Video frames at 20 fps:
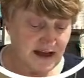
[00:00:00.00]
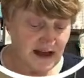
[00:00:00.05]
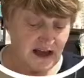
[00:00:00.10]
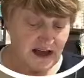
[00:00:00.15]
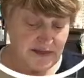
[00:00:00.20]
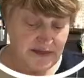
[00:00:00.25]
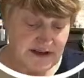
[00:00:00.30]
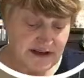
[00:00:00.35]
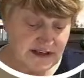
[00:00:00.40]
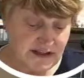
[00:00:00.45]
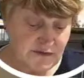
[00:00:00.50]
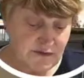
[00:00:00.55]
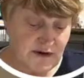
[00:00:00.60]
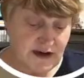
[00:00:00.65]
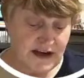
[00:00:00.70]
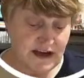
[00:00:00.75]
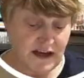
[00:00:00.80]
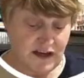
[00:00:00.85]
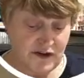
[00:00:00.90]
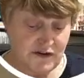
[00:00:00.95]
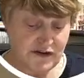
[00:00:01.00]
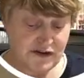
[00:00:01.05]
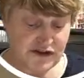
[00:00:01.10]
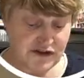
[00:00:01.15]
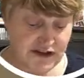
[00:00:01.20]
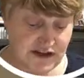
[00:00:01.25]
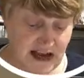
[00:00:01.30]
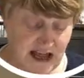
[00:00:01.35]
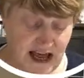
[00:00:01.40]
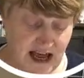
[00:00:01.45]
And this way, you
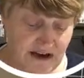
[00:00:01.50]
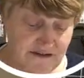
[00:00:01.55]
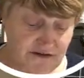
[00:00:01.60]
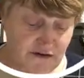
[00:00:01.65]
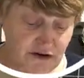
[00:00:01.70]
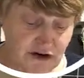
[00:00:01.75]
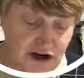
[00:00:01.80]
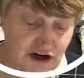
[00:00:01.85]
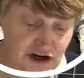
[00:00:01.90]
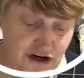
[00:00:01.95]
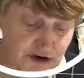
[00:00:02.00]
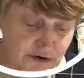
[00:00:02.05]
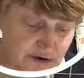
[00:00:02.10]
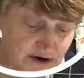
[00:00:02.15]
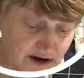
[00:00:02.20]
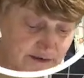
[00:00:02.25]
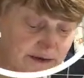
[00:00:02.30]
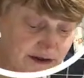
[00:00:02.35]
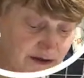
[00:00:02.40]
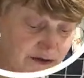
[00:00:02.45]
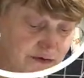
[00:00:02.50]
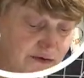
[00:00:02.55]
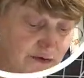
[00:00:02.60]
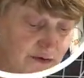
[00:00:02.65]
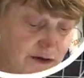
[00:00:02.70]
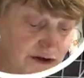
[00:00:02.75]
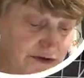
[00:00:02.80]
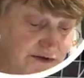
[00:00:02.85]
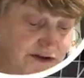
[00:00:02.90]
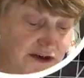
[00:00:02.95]
shouldn't have your glue coming through
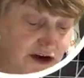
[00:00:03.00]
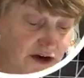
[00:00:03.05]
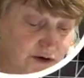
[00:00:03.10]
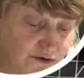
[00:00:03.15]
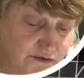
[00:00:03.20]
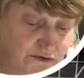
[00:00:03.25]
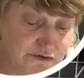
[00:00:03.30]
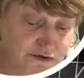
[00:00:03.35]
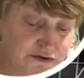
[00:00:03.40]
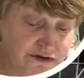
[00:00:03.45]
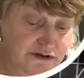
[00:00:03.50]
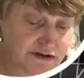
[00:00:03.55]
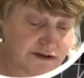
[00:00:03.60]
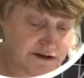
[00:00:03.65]
all those holes.